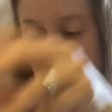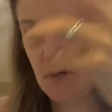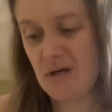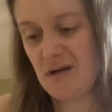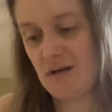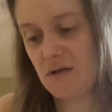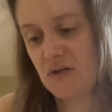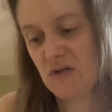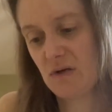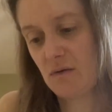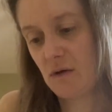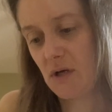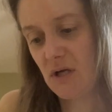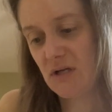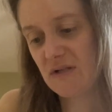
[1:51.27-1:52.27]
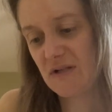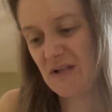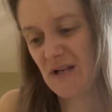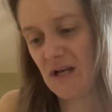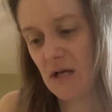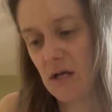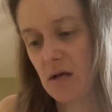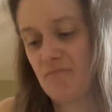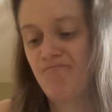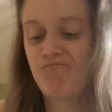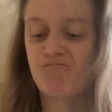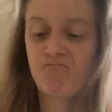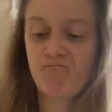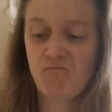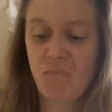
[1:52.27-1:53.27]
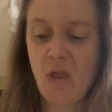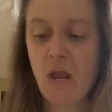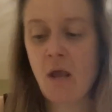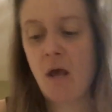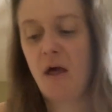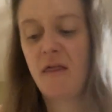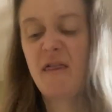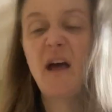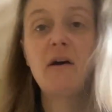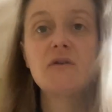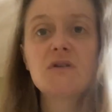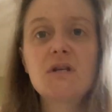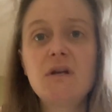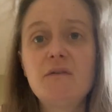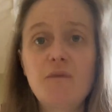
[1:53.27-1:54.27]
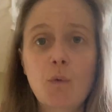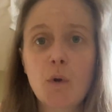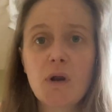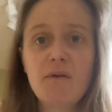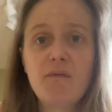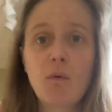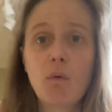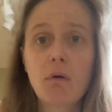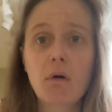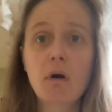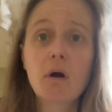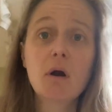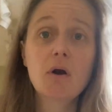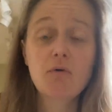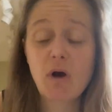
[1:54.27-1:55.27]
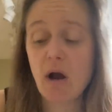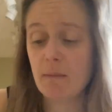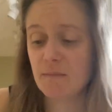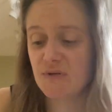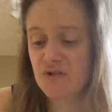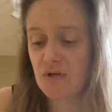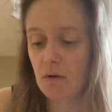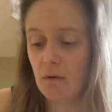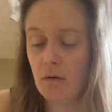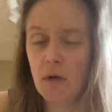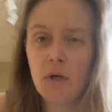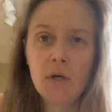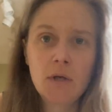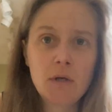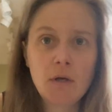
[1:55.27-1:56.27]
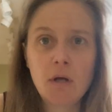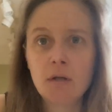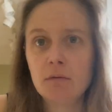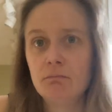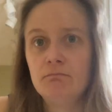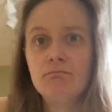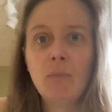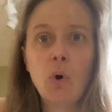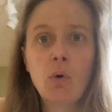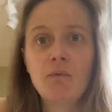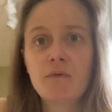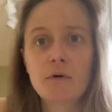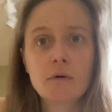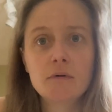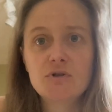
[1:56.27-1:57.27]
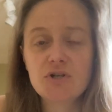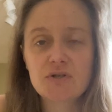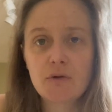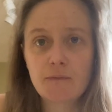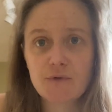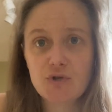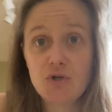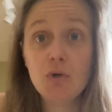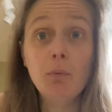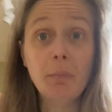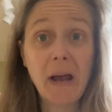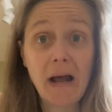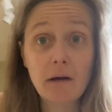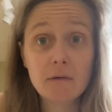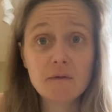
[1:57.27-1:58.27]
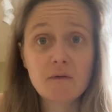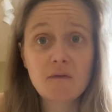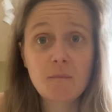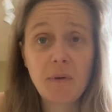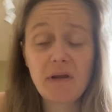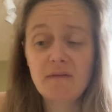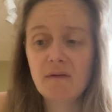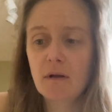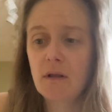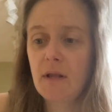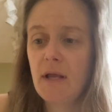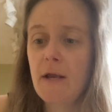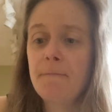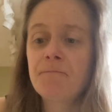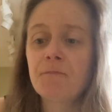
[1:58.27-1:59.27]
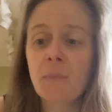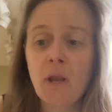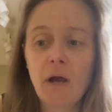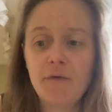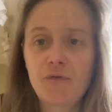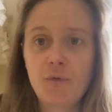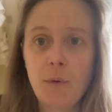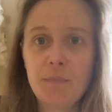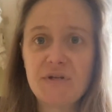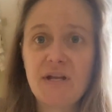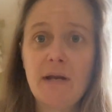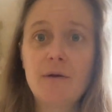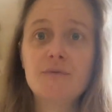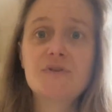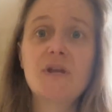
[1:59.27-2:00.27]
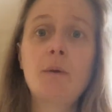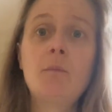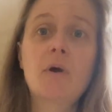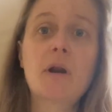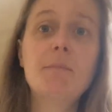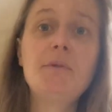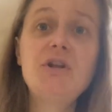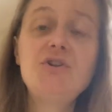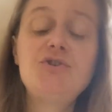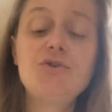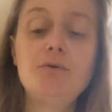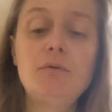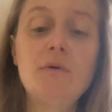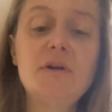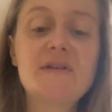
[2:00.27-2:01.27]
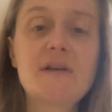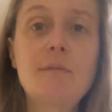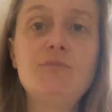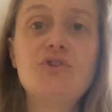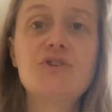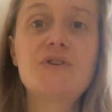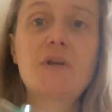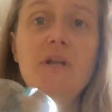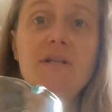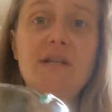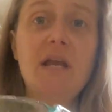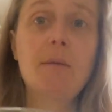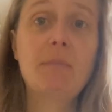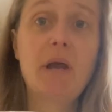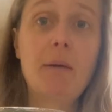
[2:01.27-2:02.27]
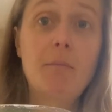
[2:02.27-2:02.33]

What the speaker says: Okay, so it's like 1,044 grams, so just over 2 pounds basically of sweet potatoes. And what I'm going to do is I'm just going to take my